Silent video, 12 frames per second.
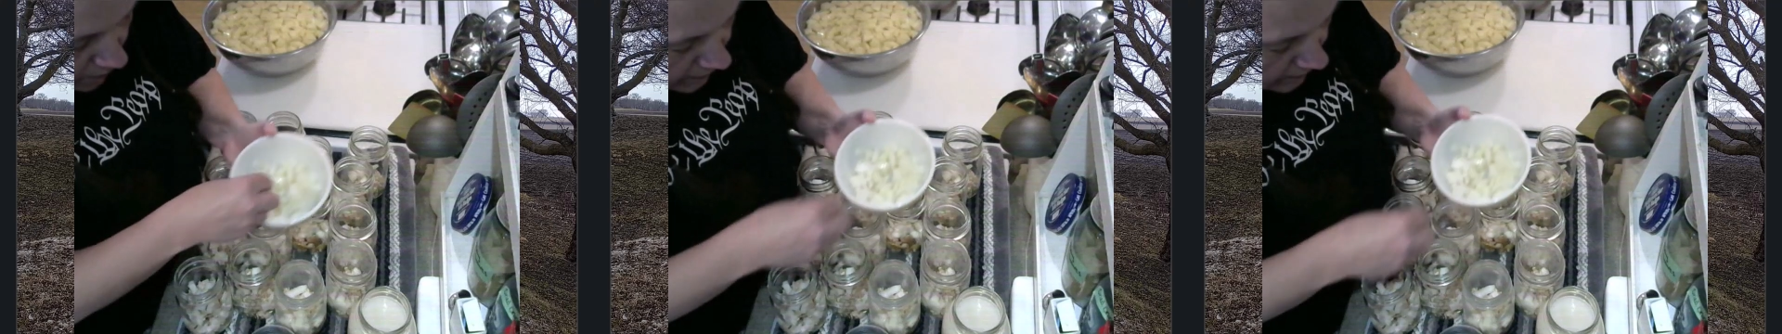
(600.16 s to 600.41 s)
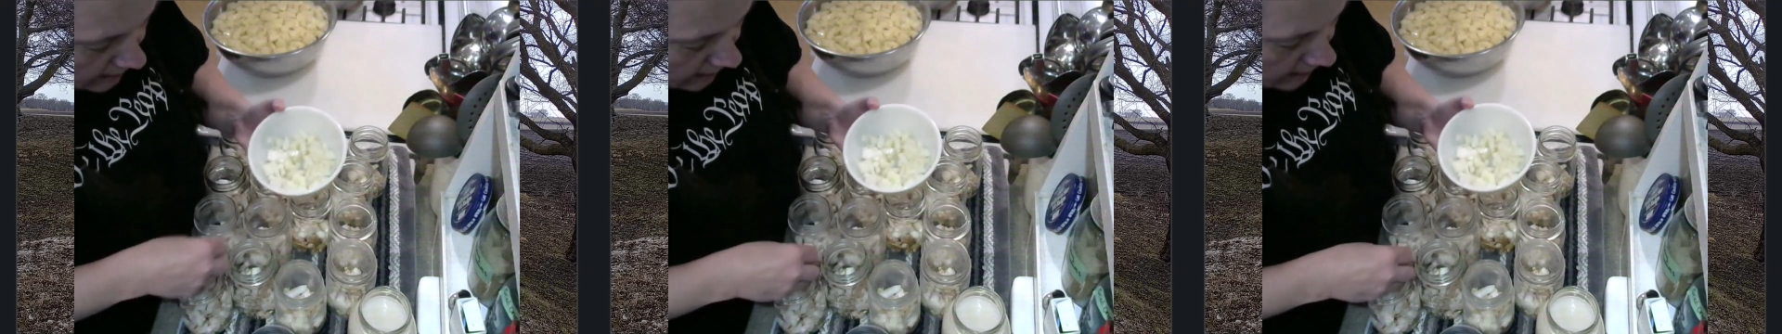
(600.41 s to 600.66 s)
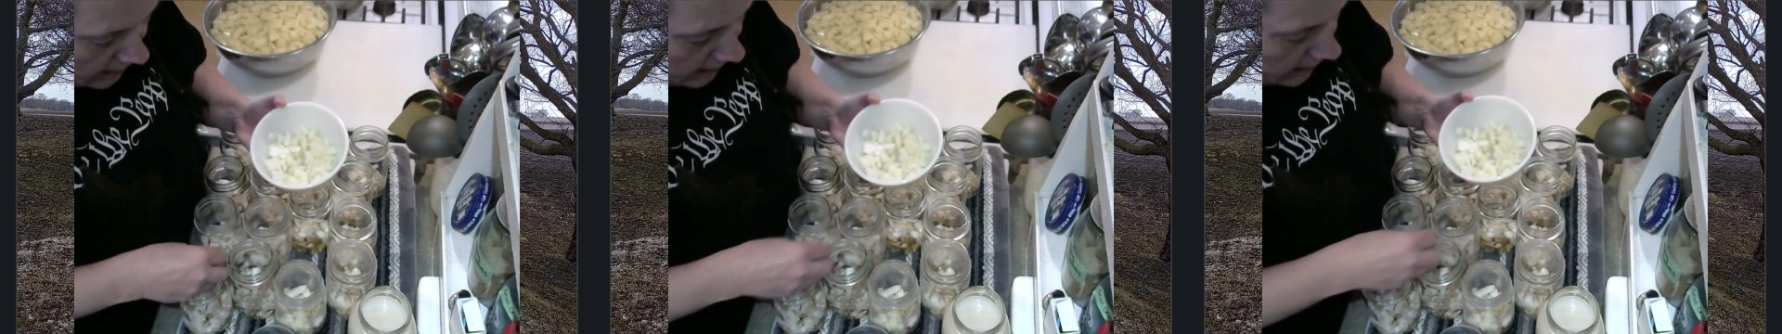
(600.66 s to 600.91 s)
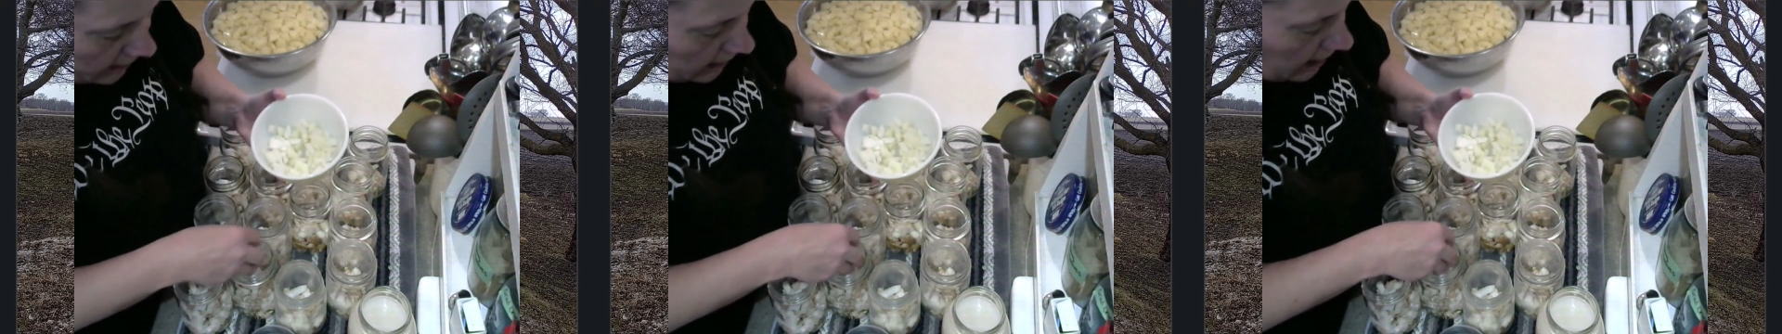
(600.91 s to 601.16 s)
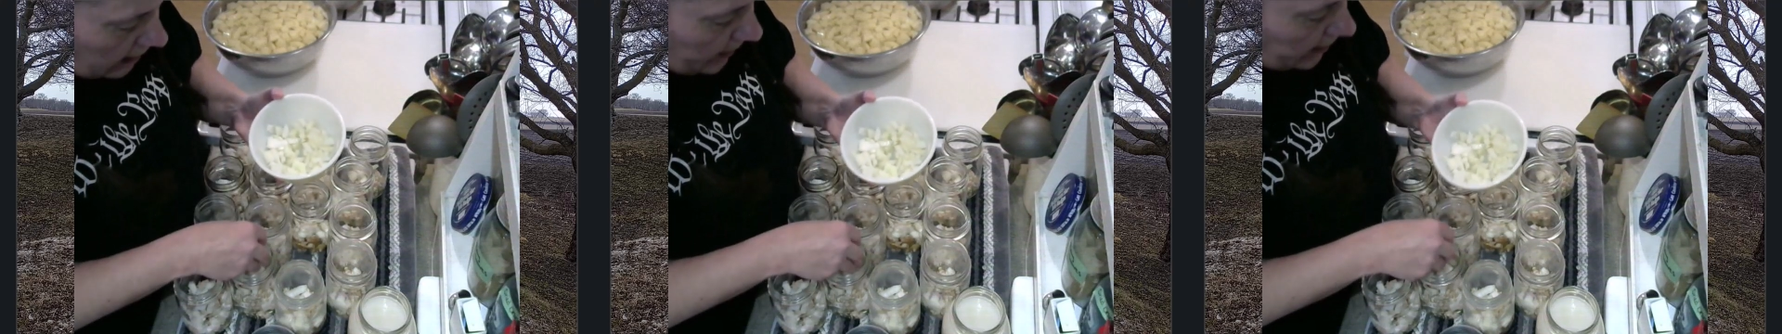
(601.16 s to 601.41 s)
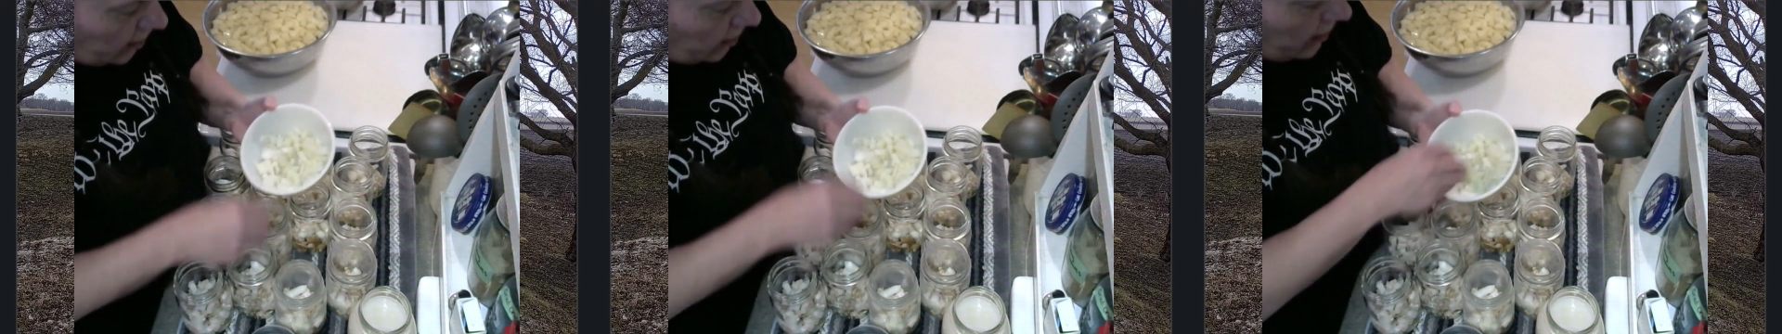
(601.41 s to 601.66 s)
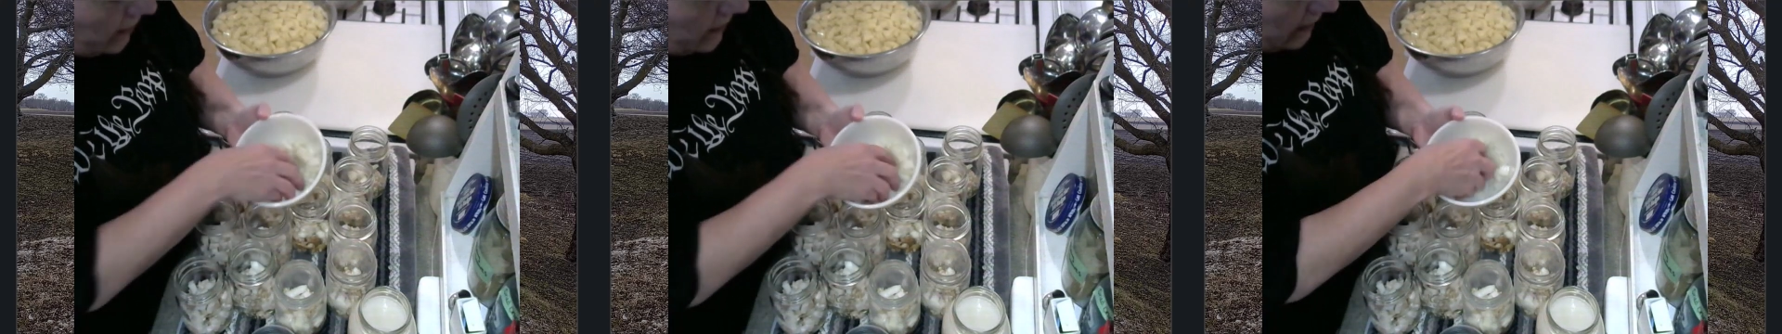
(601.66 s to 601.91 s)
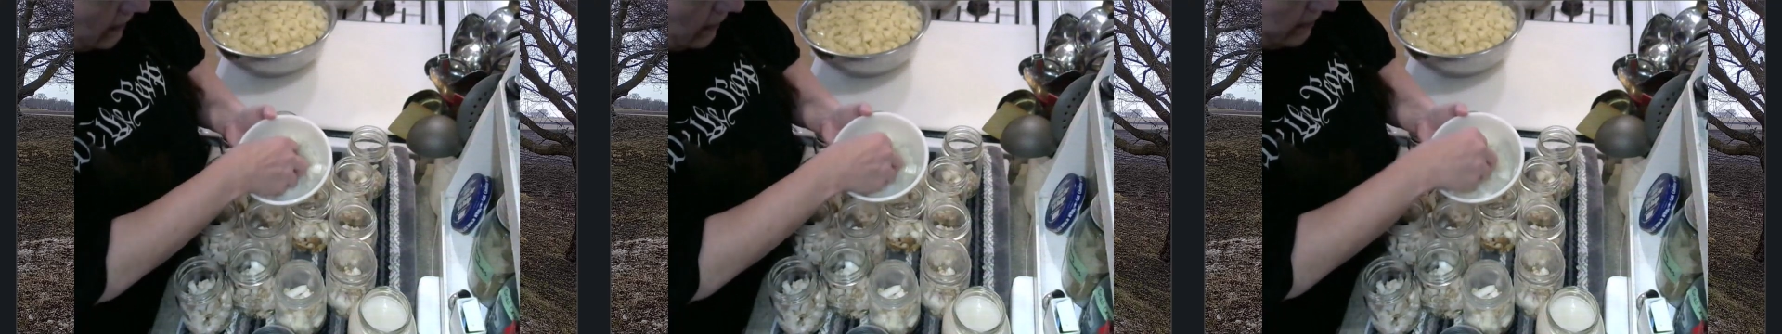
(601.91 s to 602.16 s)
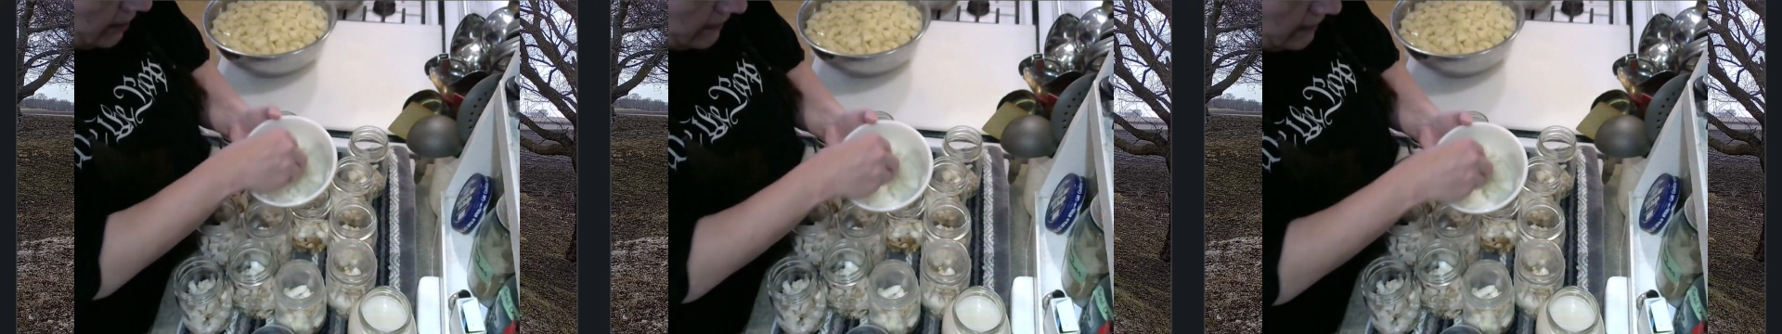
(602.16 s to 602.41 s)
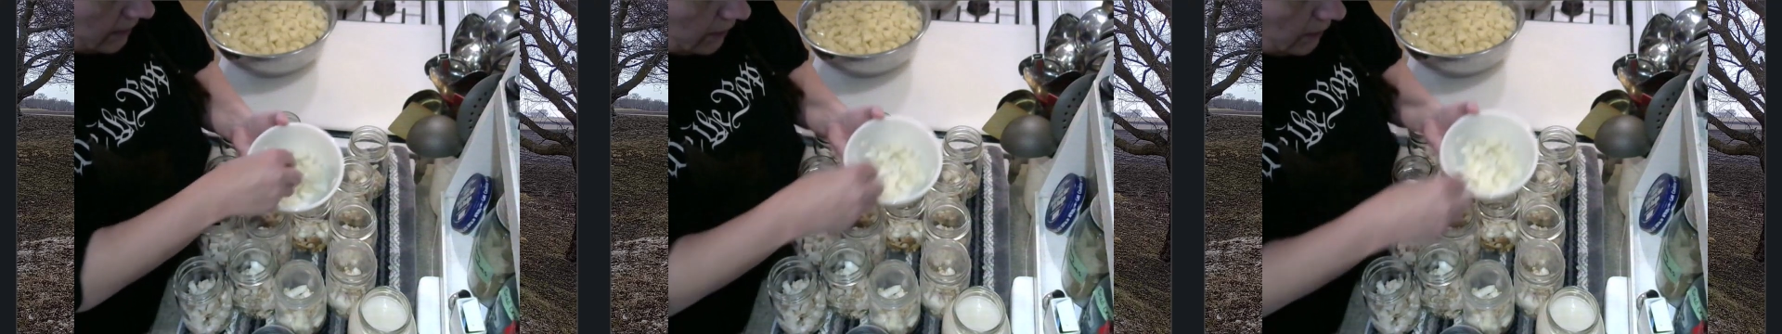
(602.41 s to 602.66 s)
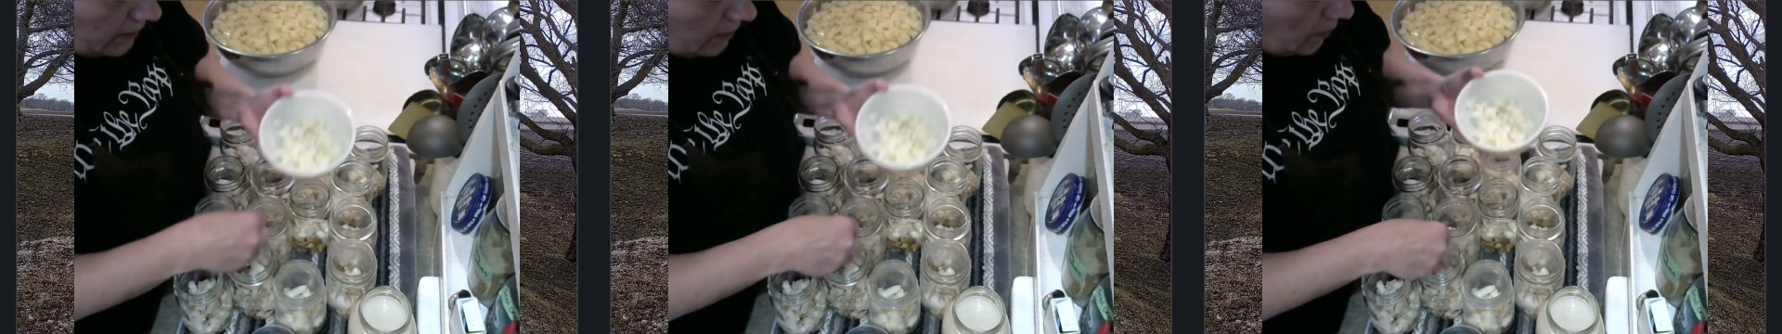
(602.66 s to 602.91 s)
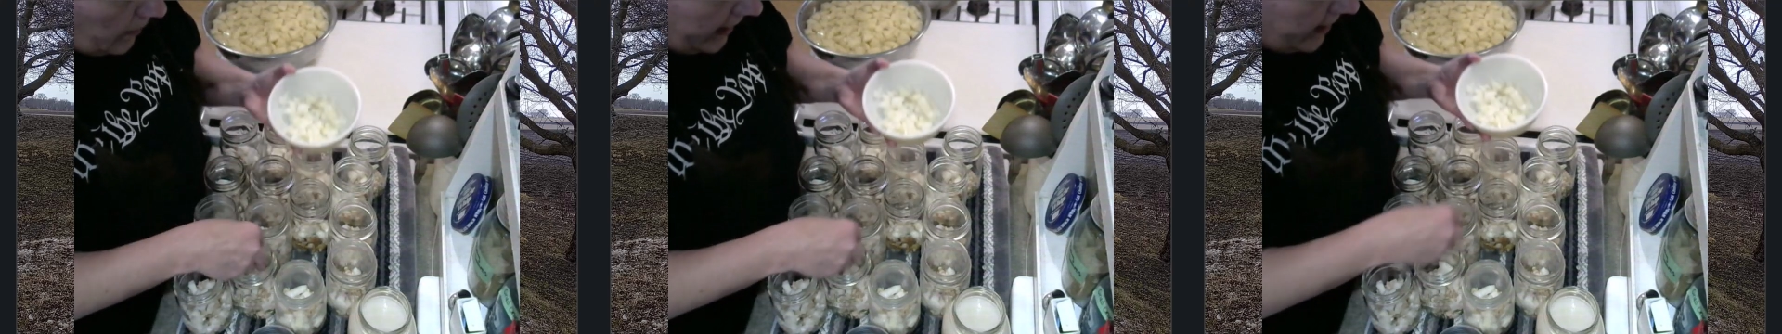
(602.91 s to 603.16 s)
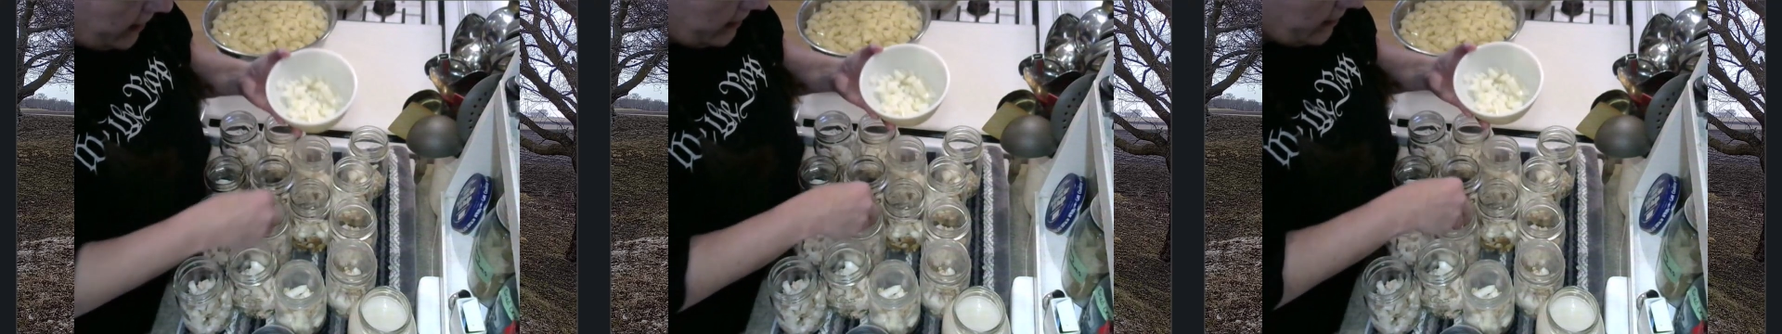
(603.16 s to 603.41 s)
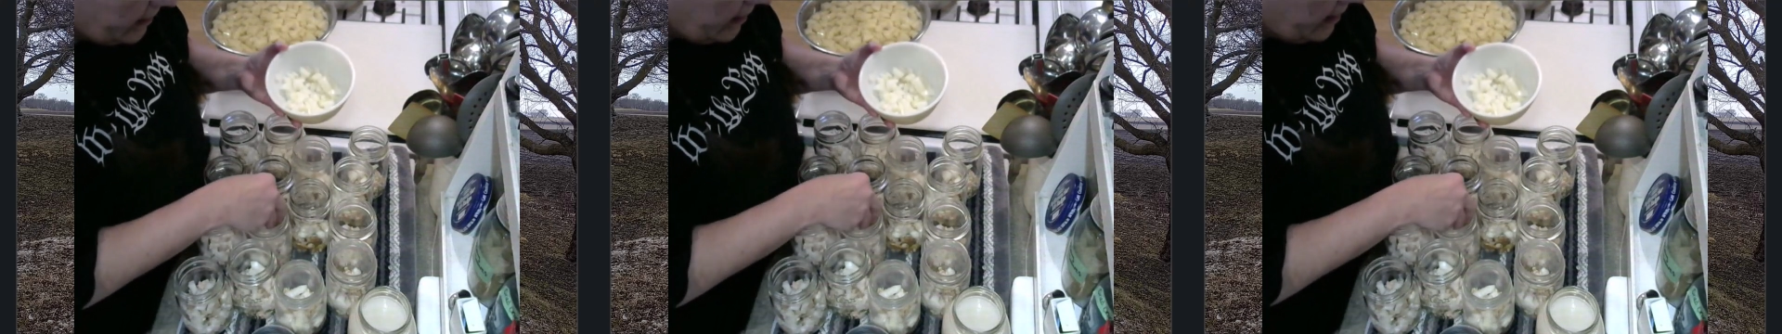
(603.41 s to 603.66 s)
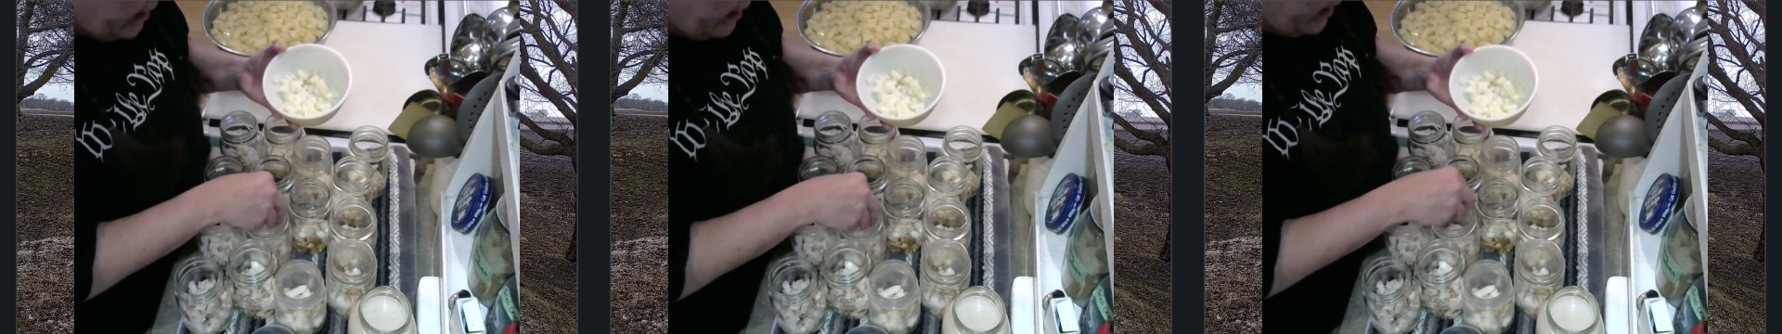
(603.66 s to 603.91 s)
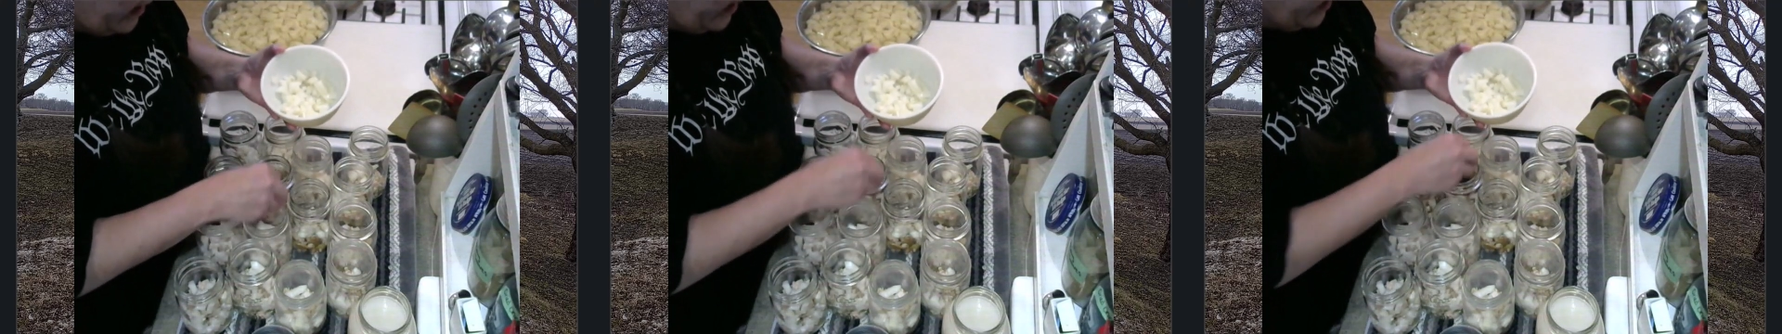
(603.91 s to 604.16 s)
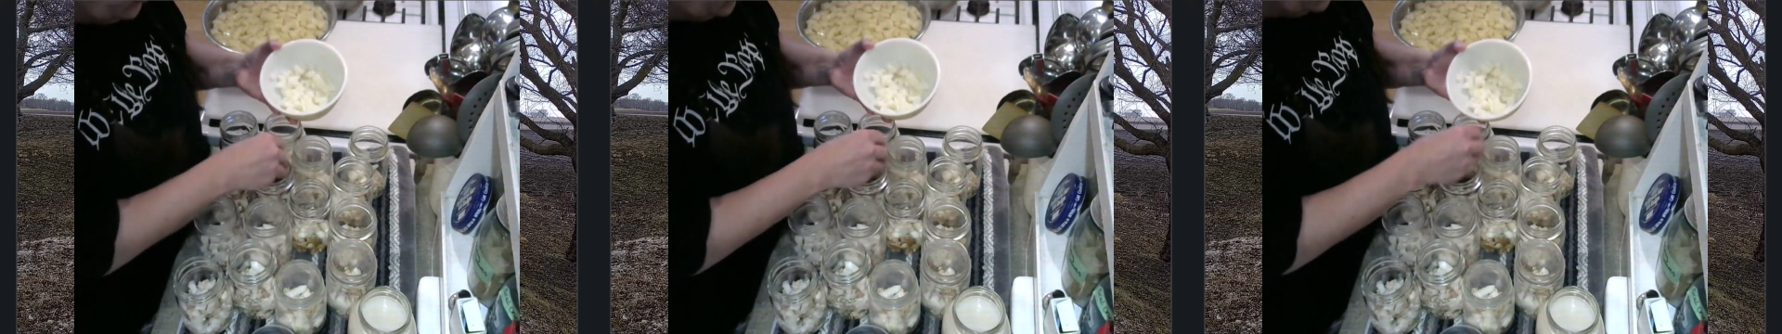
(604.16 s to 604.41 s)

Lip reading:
Nobody's mouth can be seen.